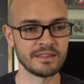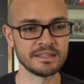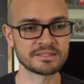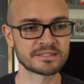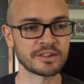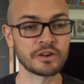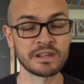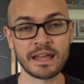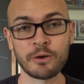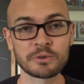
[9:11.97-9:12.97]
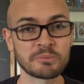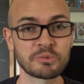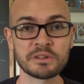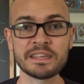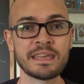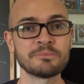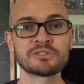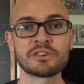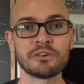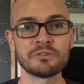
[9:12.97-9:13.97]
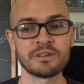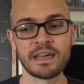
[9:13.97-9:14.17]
it started out with a pregame show.